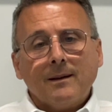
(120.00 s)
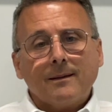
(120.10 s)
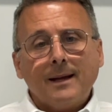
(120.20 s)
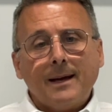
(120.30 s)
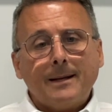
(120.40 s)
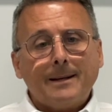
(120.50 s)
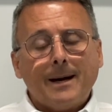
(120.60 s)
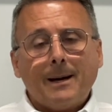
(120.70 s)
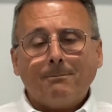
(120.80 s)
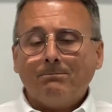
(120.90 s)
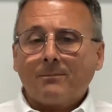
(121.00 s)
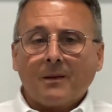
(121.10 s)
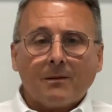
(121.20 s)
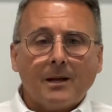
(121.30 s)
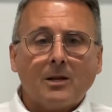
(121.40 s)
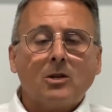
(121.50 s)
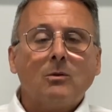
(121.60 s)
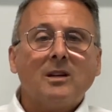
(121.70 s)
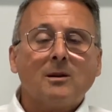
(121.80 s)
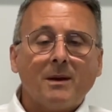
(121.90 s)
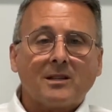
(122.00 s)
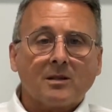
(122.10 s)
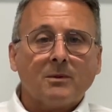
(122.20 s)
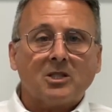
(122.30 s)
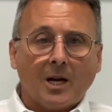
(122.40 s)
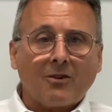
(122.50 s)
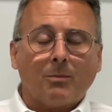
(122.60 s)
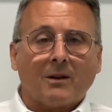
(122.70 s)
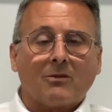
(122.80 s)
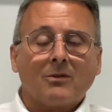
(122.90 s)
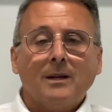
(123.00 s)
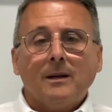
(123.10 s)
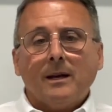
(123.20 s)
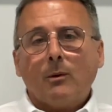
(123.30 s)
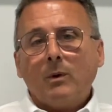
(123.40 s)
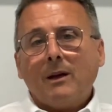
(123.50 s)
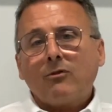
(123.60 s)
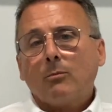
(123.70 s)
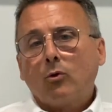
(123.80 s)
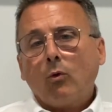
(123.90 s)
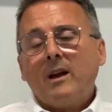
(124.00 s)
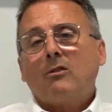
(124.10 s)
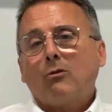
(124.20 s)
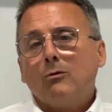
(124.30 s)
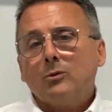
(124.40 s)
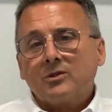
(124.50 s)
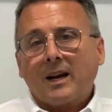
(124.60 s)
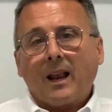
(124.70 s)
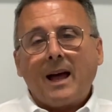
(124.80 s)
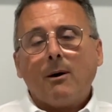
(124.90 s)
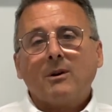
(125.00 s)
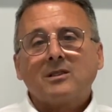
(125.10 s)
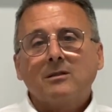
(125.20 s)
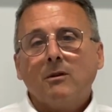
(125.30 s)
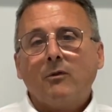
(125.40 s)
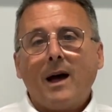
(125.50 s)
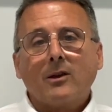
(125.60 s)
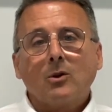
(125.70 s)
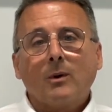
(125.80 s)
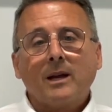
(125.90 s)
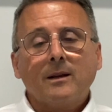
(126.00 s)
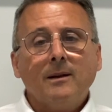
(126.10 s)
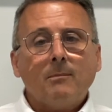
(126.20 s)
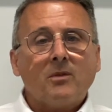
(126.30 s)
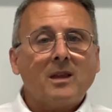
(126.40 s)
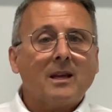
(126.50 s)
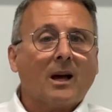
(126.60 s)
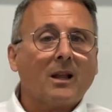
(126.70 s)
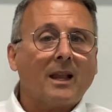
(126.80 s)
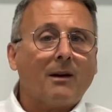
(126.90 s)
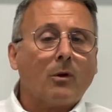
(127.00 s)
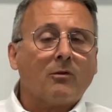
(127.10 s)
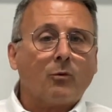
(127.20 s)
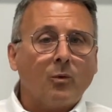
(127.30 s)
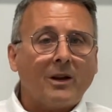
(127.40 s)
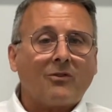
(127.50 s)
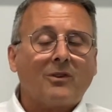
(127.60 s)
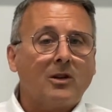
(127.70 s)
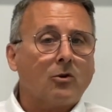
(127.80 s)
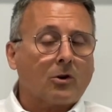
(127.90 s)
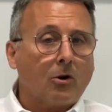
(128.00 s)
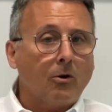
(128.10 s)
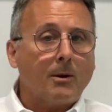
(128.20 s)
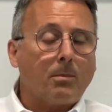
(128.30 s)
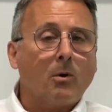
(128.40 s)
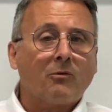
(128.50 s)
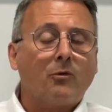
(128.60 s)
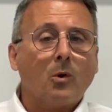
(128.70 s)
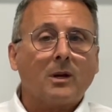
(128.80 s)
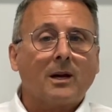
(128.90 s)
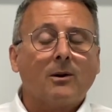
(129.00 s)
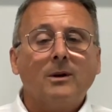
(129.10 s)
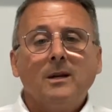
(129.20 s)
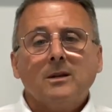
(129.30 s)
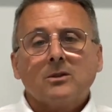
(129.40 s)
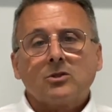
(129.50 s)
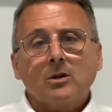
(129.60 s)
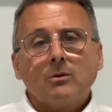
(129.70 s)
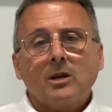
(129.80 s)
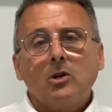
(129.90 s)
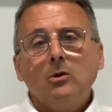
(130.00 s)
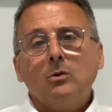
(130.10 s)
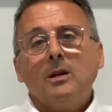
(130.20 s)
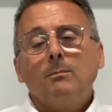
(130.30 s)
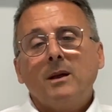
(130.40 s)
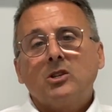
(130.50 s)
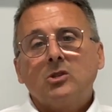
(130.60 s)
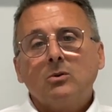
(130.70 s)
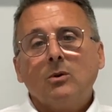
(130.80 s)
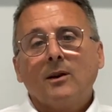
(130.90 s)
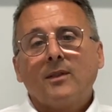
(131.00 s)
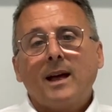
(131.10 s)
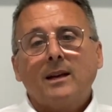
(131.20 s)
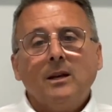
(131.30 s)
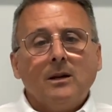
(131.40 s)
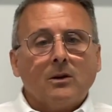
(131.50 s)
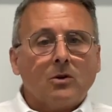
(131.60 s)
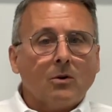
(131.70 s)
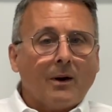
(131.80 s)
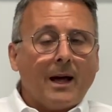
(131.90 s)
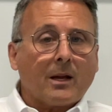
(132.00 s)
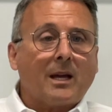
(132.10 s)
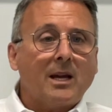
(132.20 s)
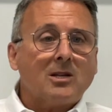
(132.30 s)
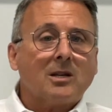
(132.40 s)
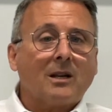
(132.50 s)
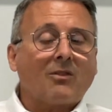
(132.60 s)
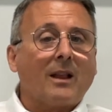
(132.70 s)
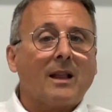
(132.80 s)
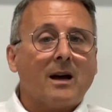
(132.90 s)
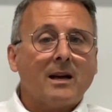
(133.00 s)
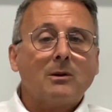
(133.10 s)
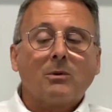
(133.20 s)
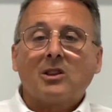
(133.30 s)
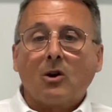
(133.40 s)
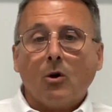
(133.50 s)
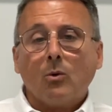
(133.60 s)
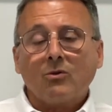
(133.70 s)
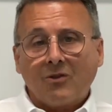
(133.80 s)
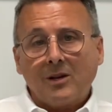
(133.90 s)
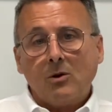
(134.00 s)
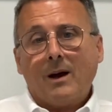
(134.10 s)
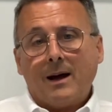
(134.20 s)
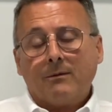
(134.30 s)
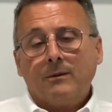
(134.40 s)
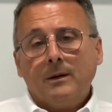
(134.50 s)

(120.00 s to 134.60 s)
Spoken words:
then you need to make some adjustments. And we have some great tools that allow us to evaluate a level of risk in your current portfolio so that you can make sure that your allocation is aligned with the goals that you have.